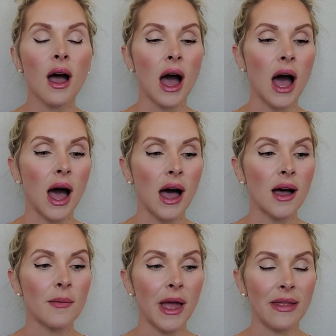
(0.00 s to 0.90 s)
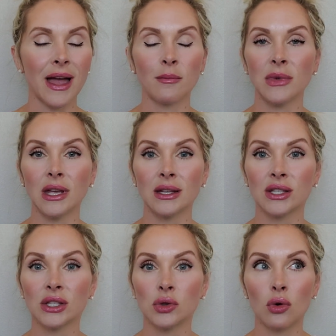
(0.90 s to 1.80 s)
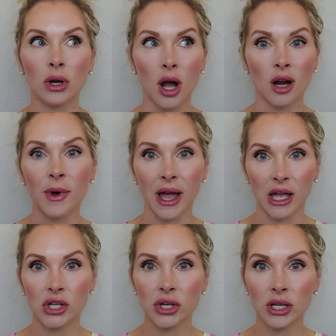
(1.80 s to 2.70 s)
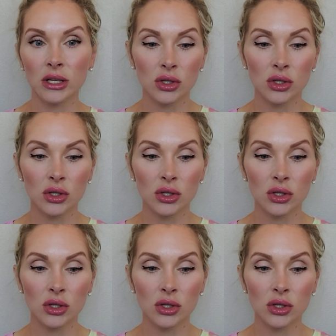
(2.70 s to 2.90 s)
And that means your carbohydrate